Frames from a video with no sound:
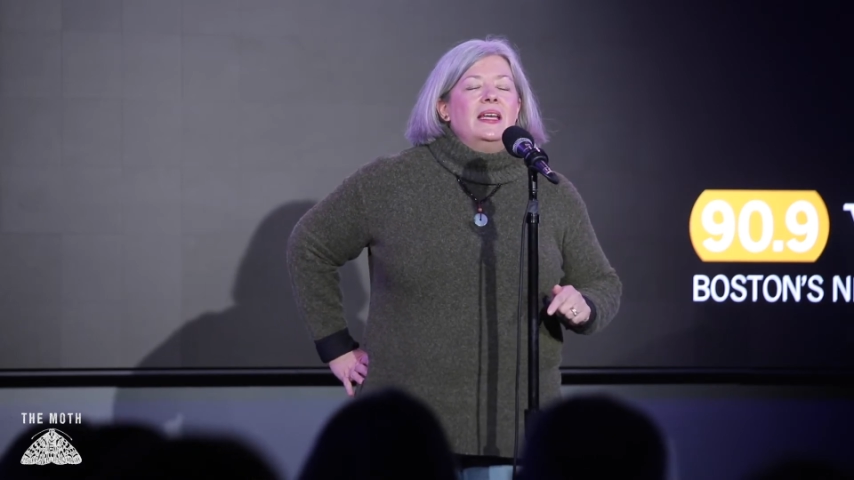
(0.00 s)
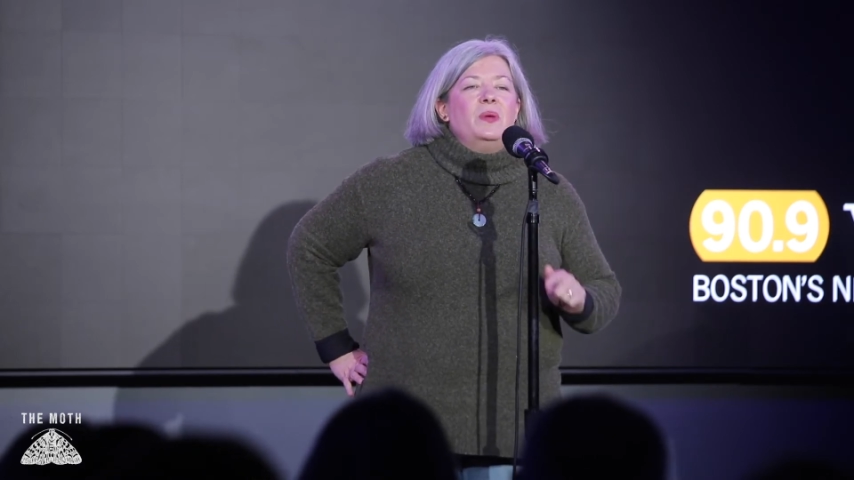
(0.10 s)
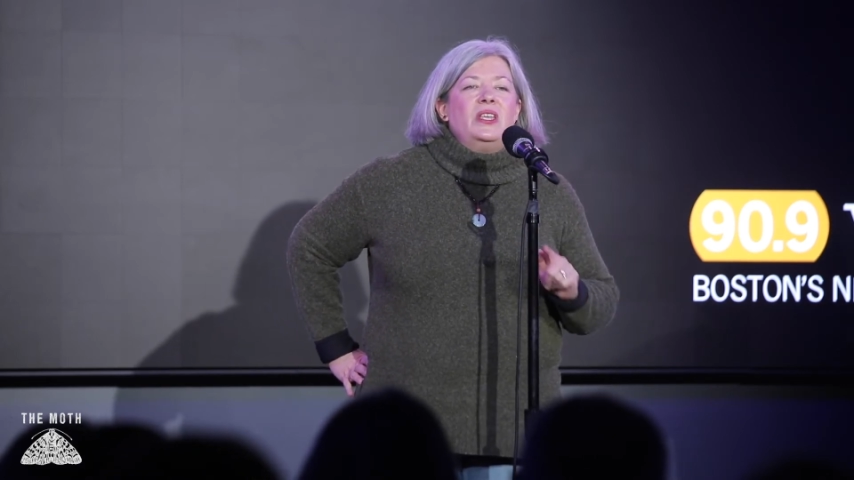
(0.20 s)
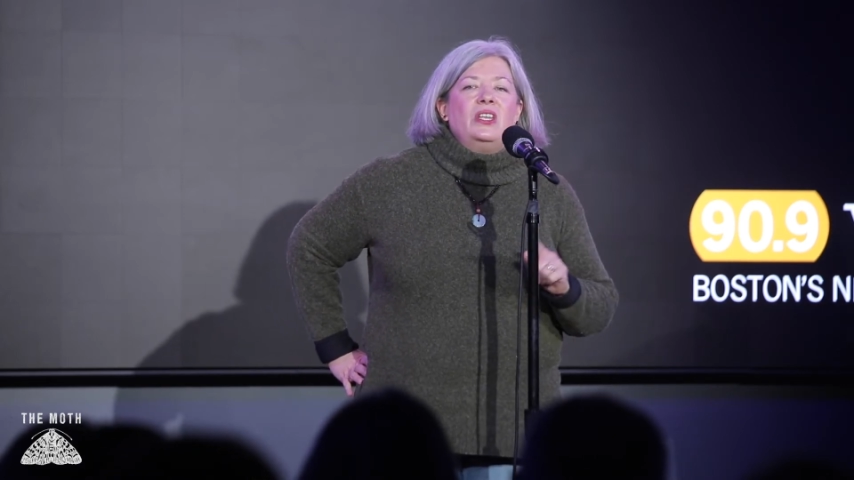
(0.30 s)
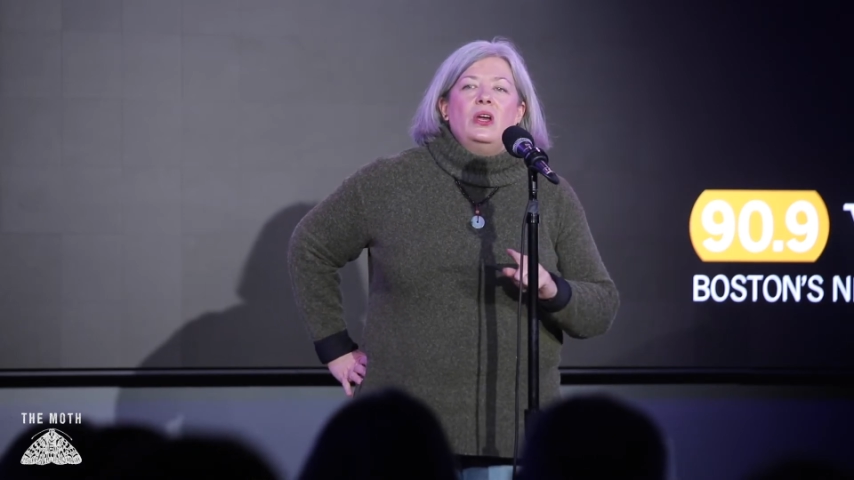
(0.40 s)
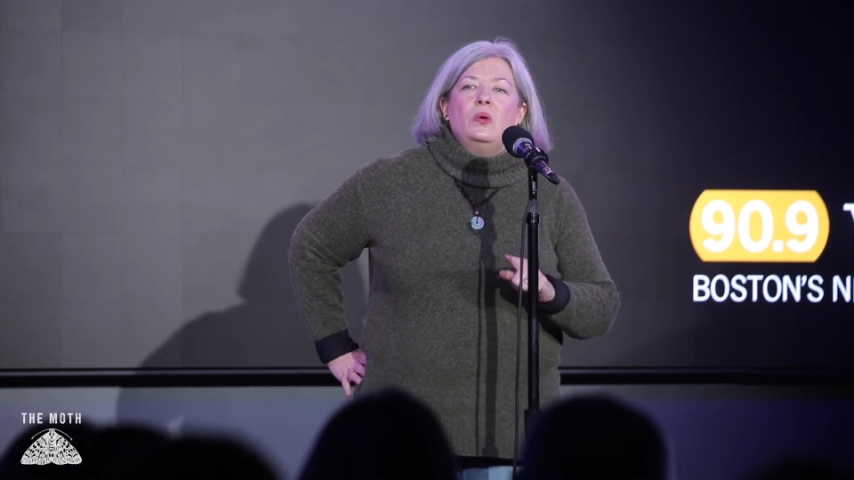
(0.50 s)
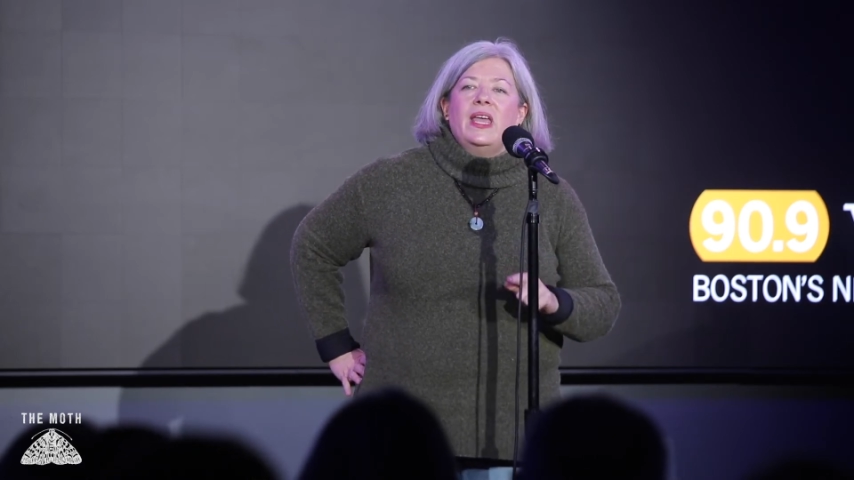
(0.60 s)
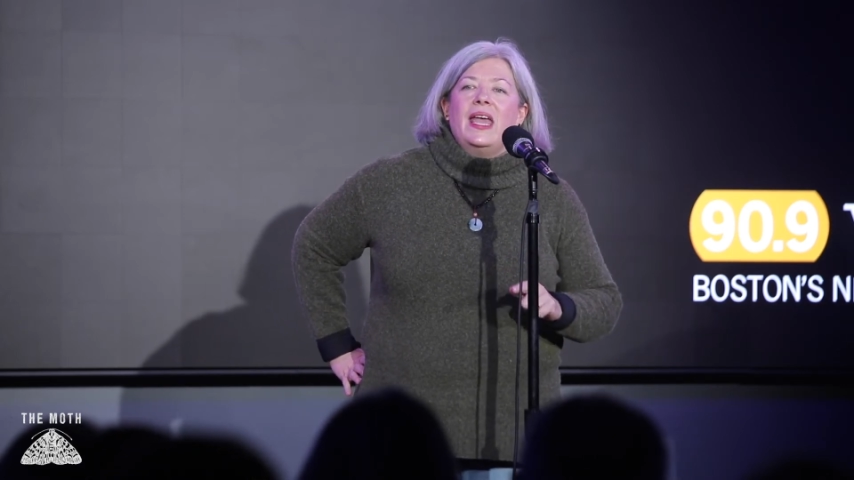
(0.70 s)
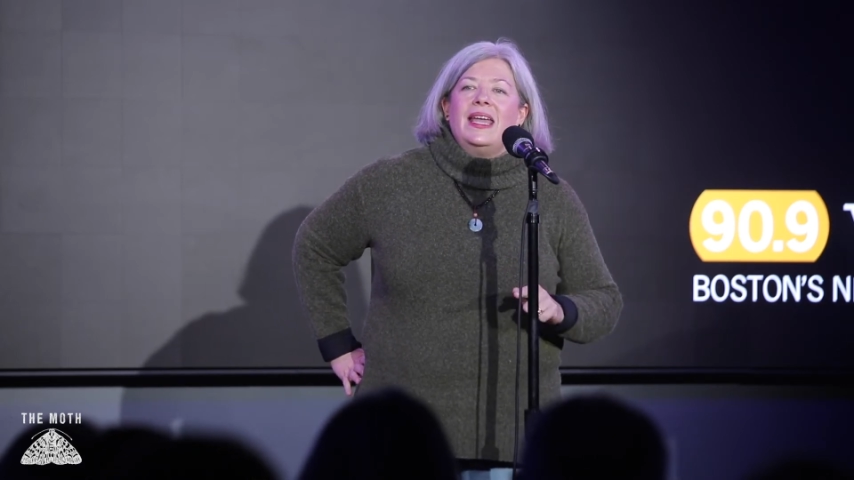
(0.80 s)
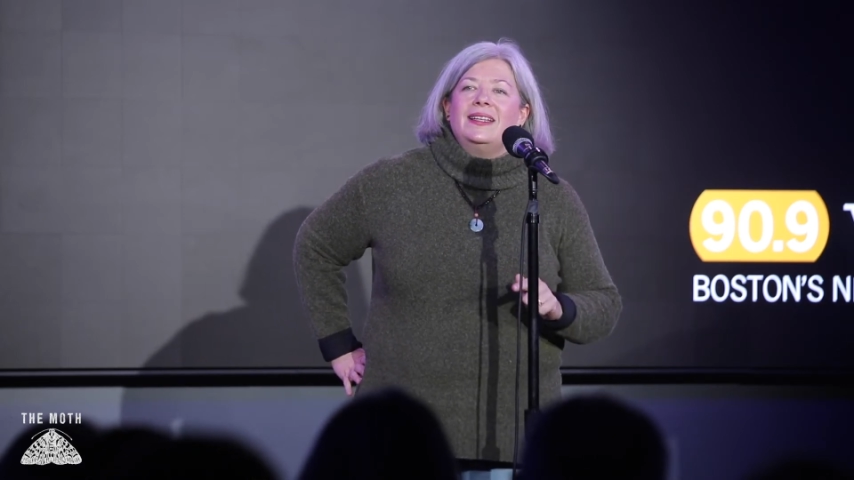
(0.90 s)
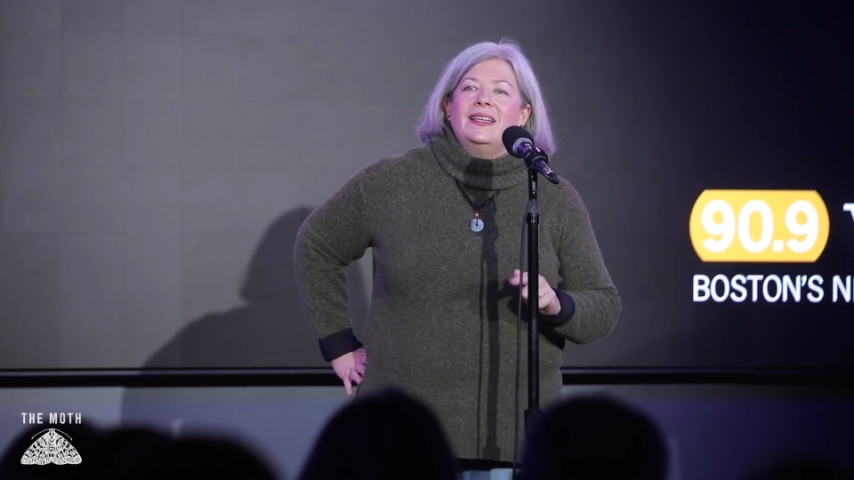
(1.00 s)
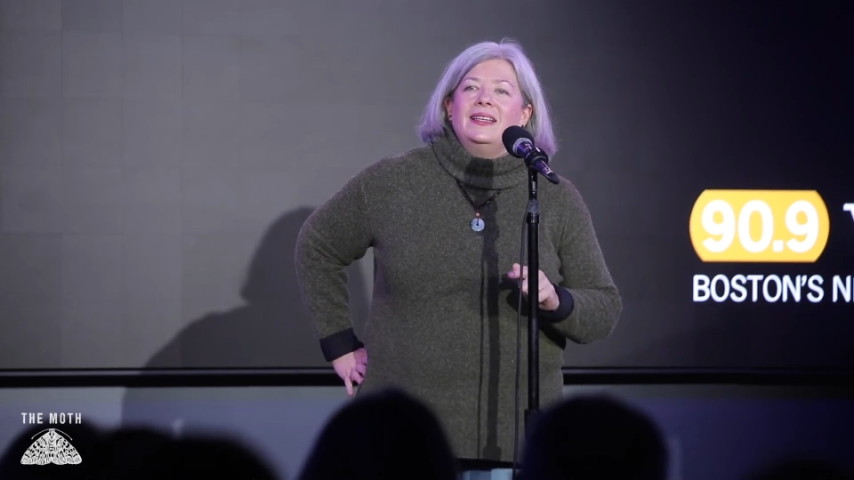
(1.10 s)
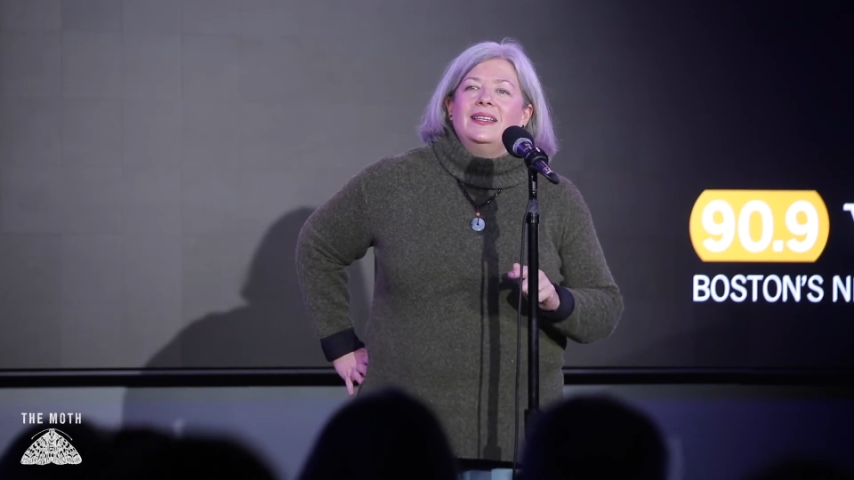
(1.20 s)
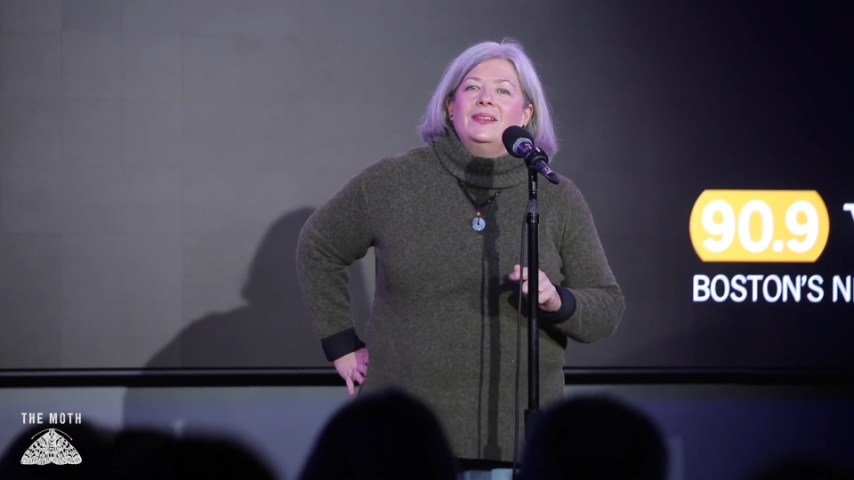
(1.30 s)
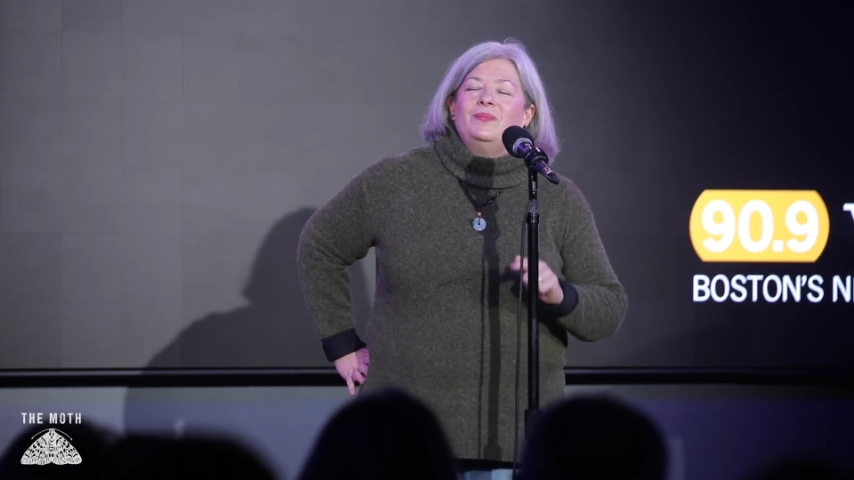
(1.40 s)
But you know, Kate,
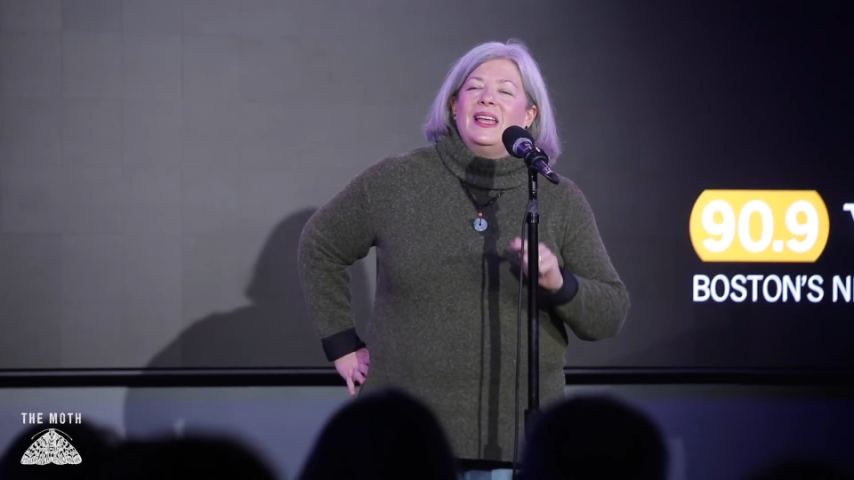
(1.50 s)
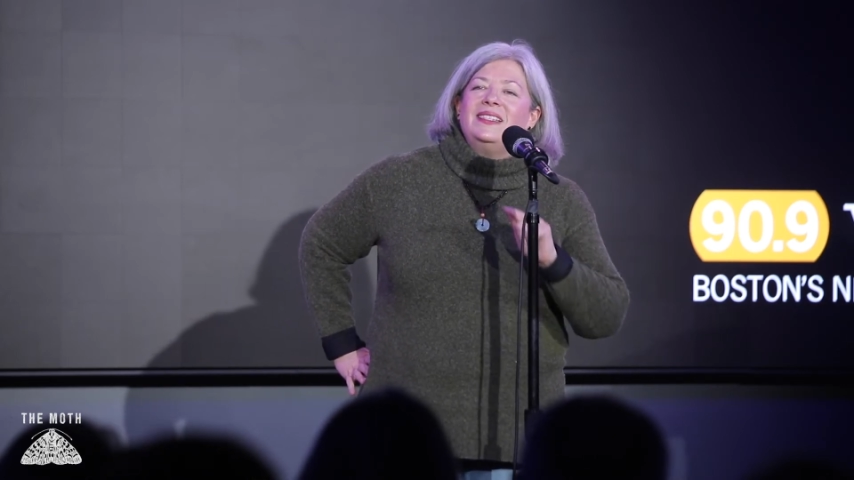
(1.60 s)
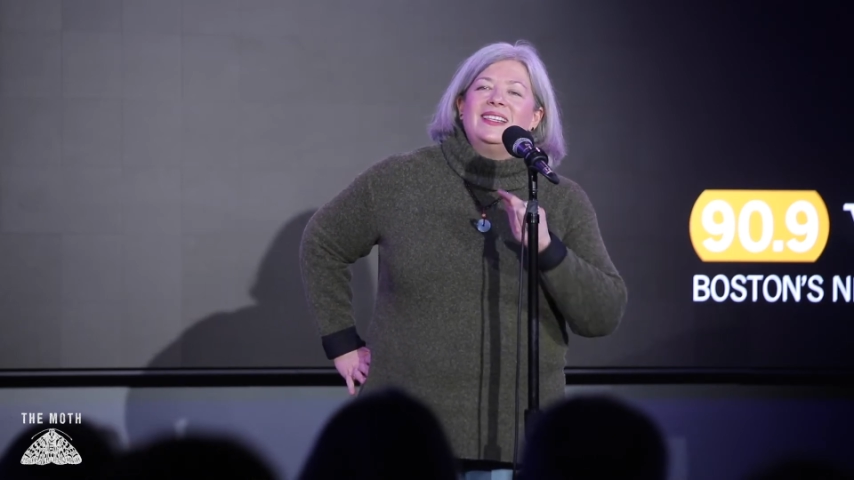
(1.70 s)
that's